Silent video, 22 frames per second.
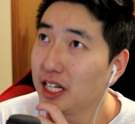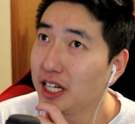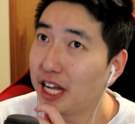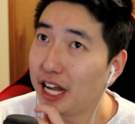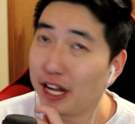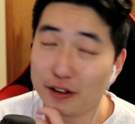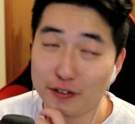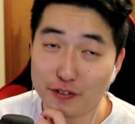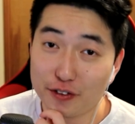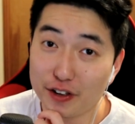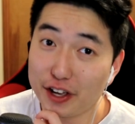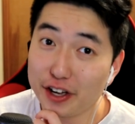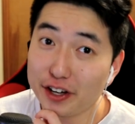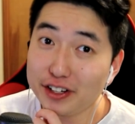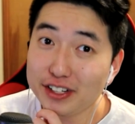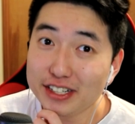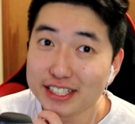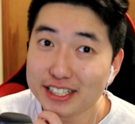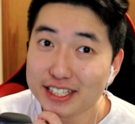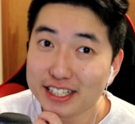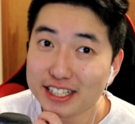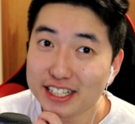a
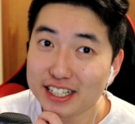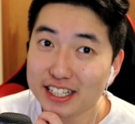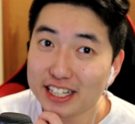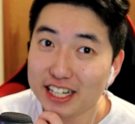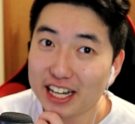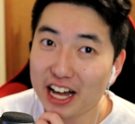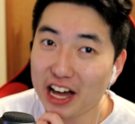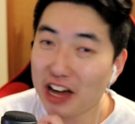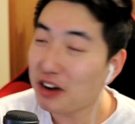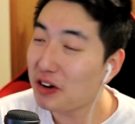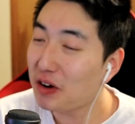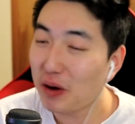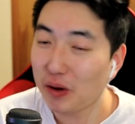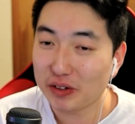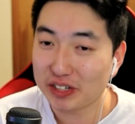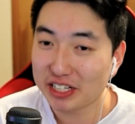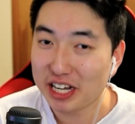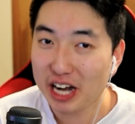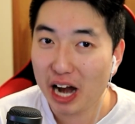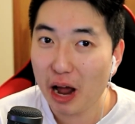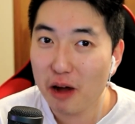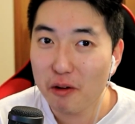fail. I don't know,
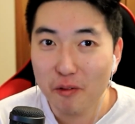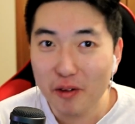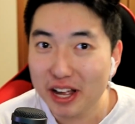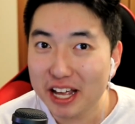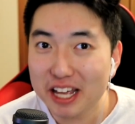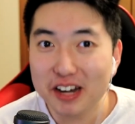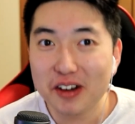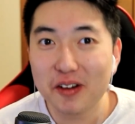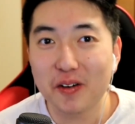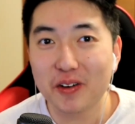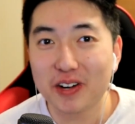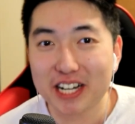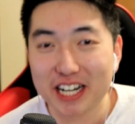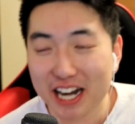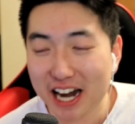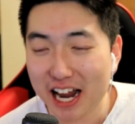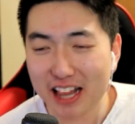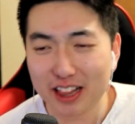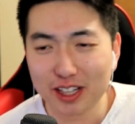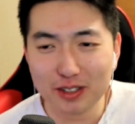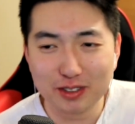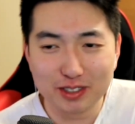did I win or did
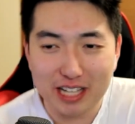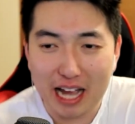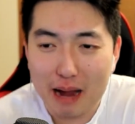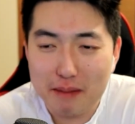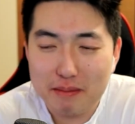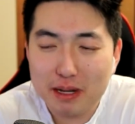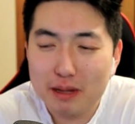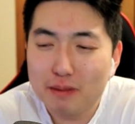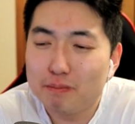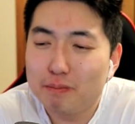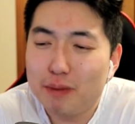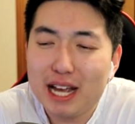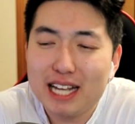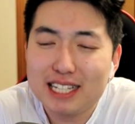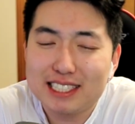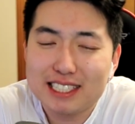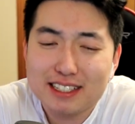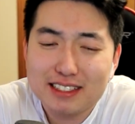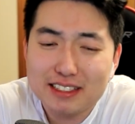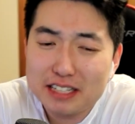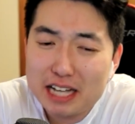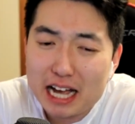I lose? I mean,
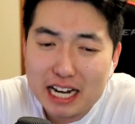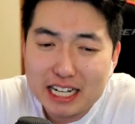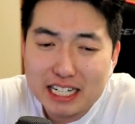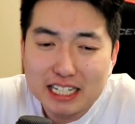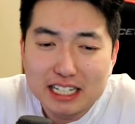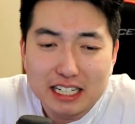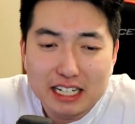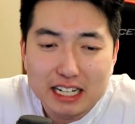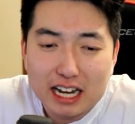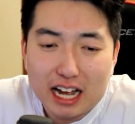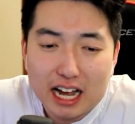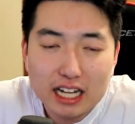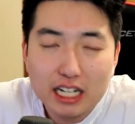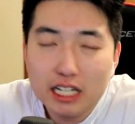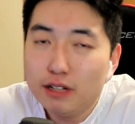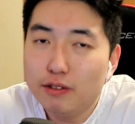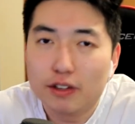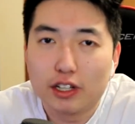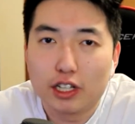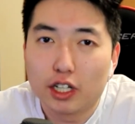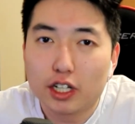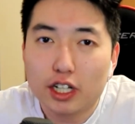basically, I didn't. I didn't
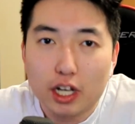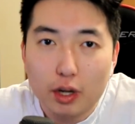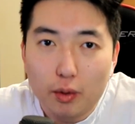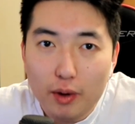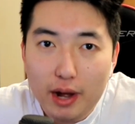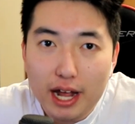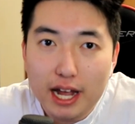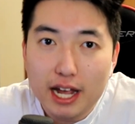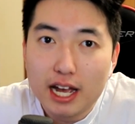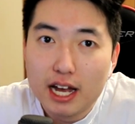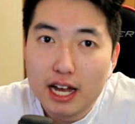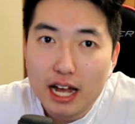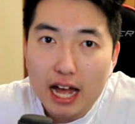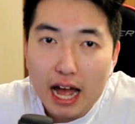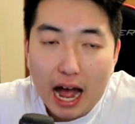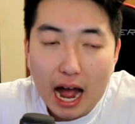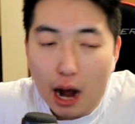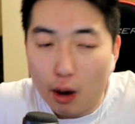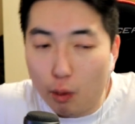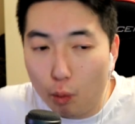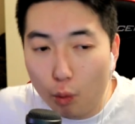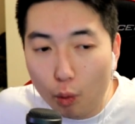even look away
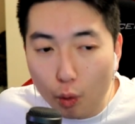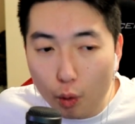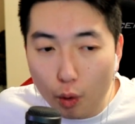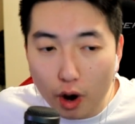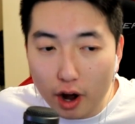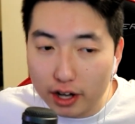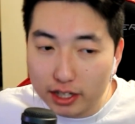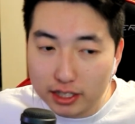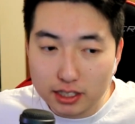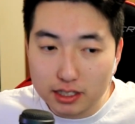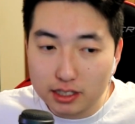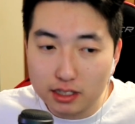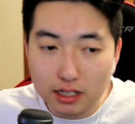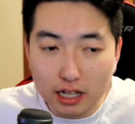at one.